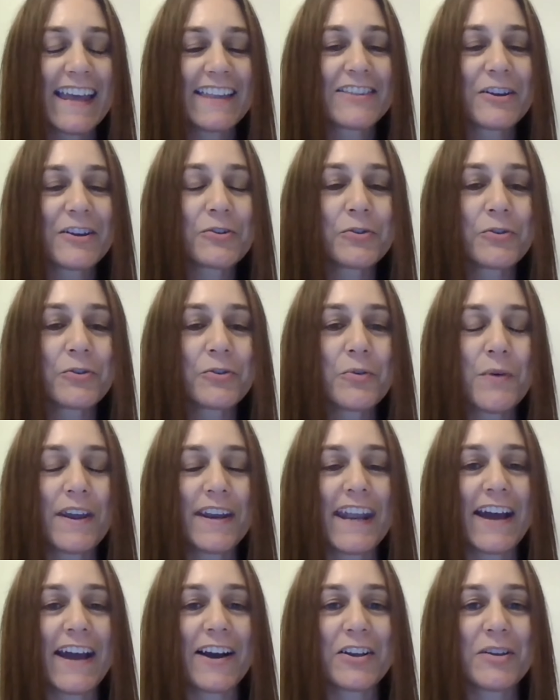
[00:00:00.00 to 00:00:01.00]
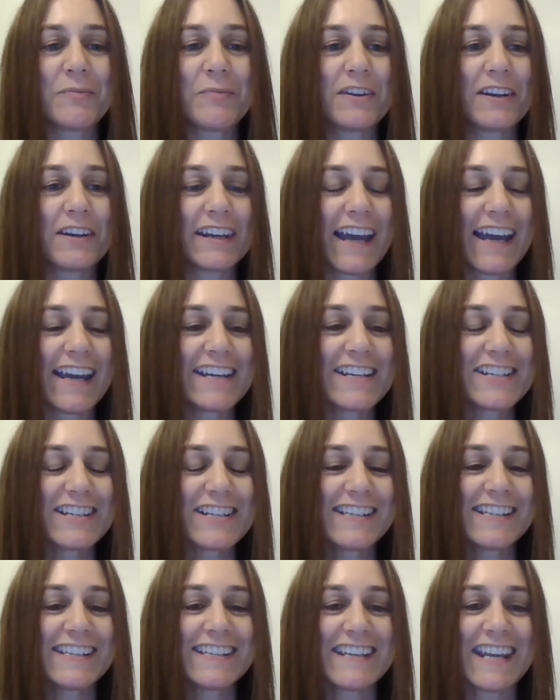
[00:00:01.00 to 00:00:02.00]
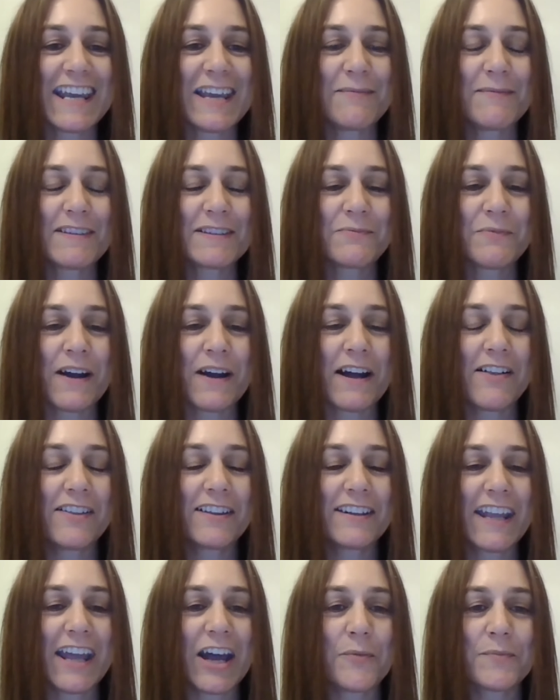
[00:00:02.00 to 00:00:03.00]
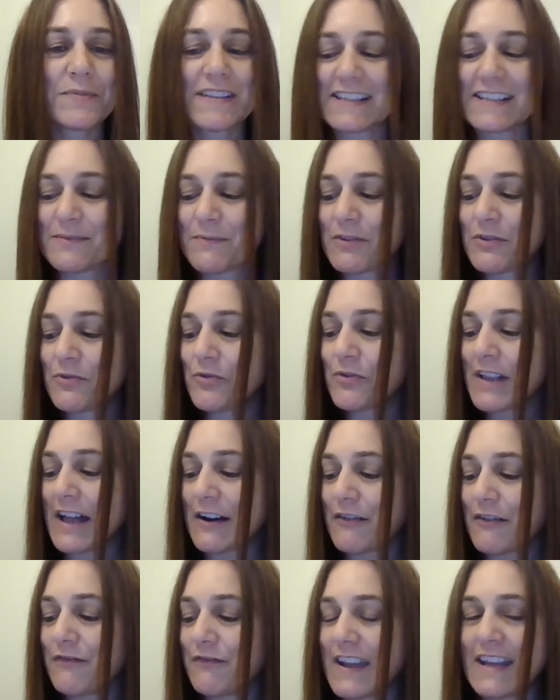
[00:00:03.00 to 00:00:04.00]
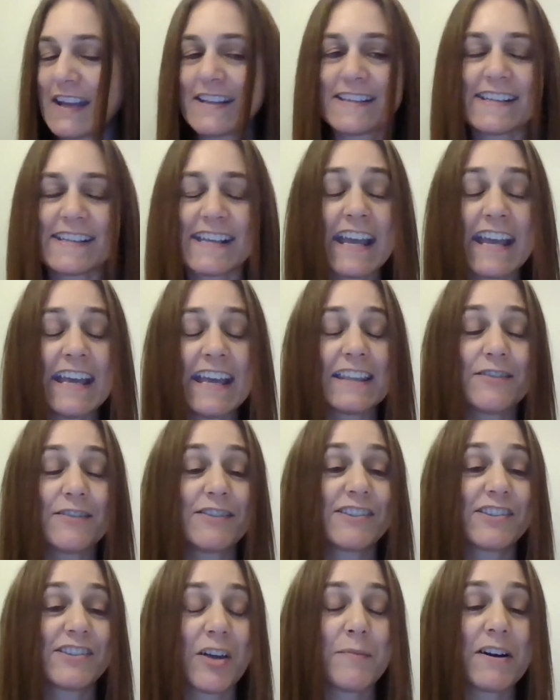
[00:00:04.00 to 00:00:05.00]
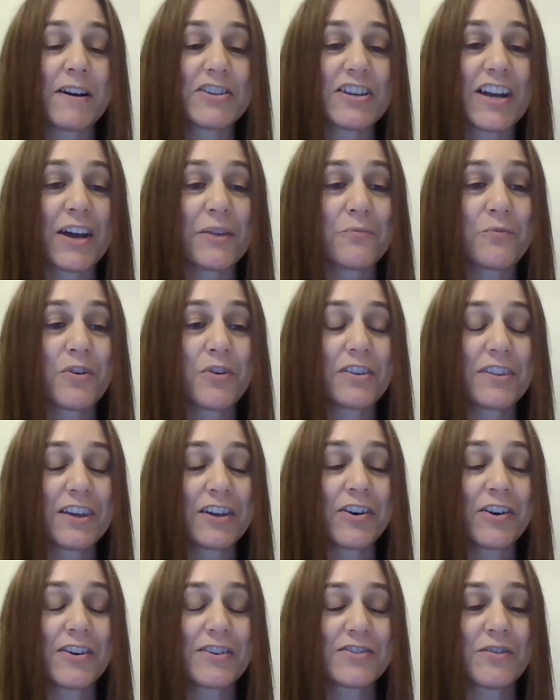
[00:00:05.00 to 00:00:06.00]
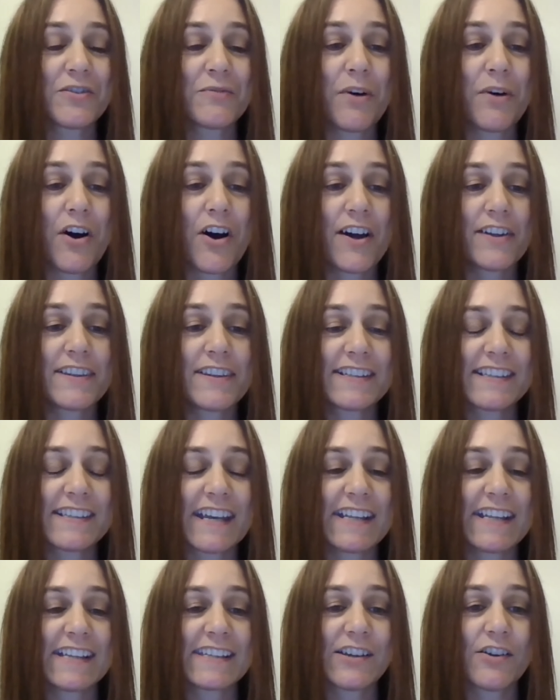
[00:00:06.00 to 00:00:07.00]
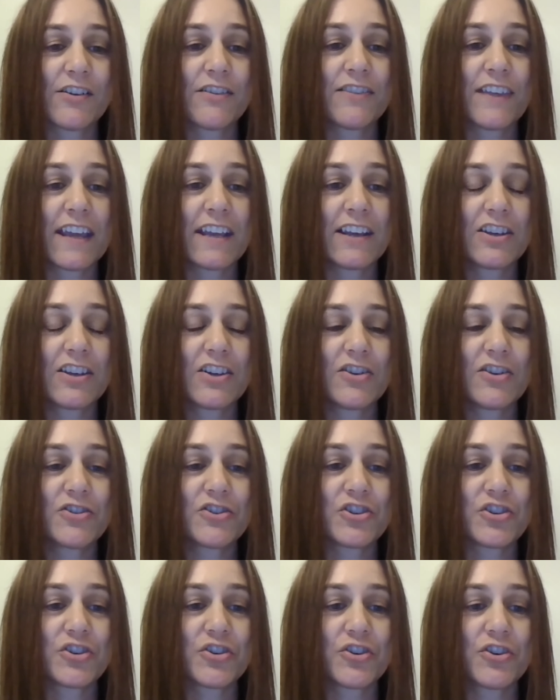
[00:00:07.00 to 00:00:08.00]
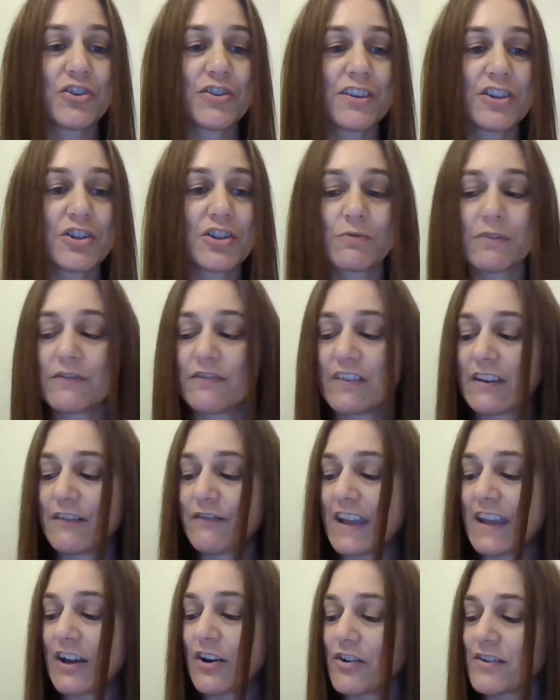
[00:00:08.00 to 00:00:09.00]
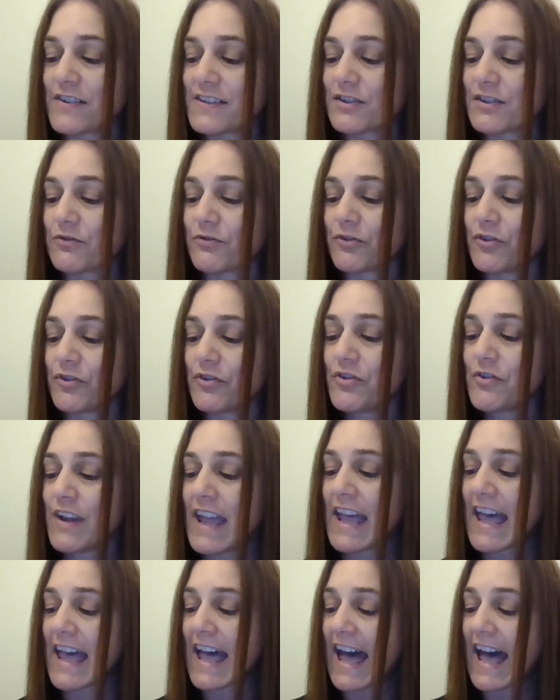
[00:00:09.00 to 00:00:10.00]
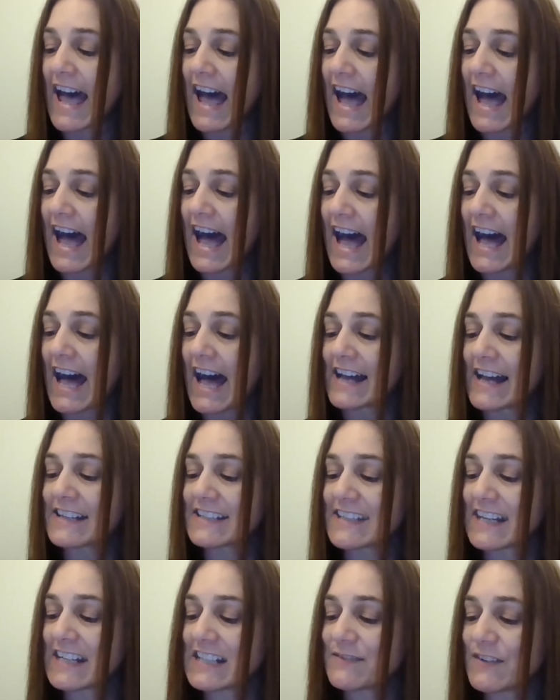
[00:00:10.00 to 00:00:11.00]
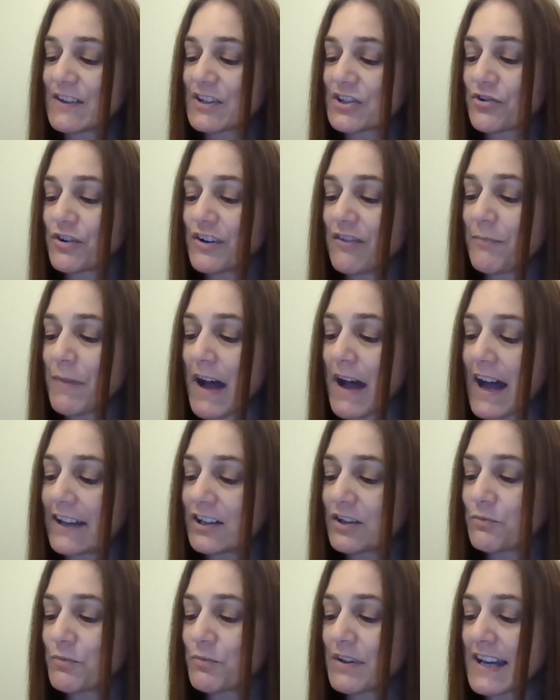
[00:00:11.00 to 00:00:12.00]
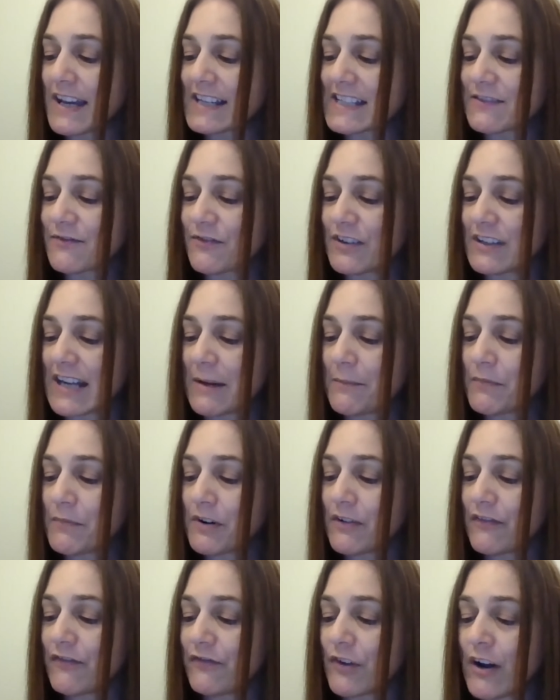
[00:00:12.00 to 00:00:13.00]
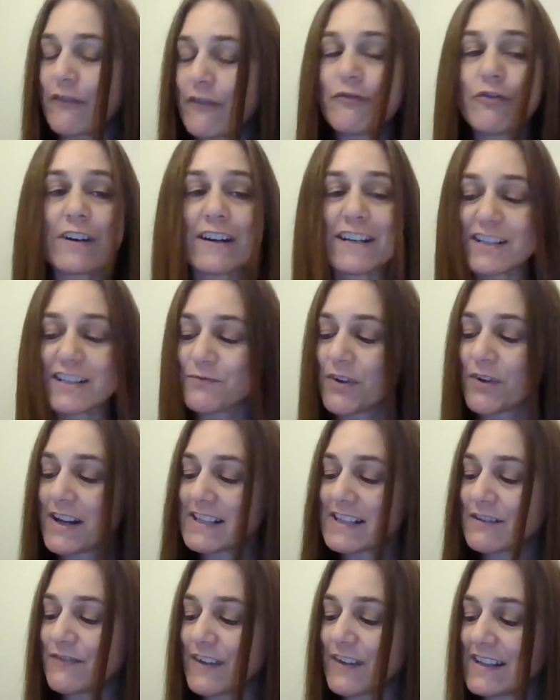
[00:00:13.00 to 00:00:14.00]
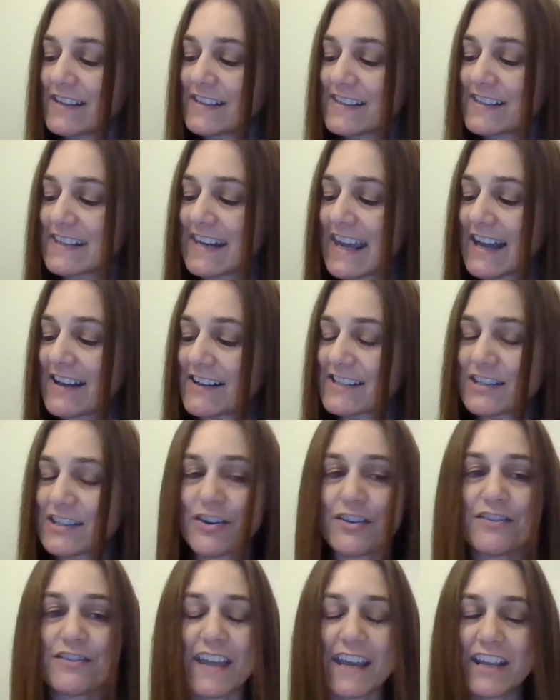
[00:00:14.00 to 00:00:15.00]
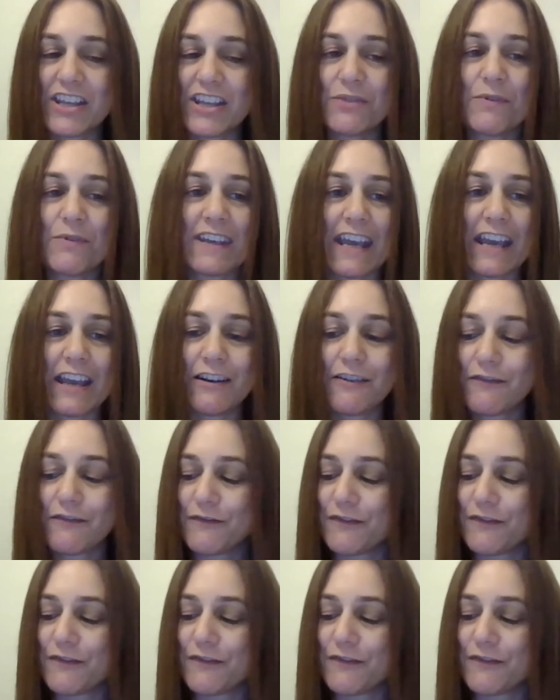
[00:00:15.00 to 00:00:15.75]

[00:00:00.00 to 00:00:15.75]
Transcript: the glue in our communications team as well and helps us with all our events. There is so much hard work that goes on behind the scenes, so thank you to the terrific VCOS crew. Tenants Victoria partnered with us for a number of renters' rights events now, so thank you again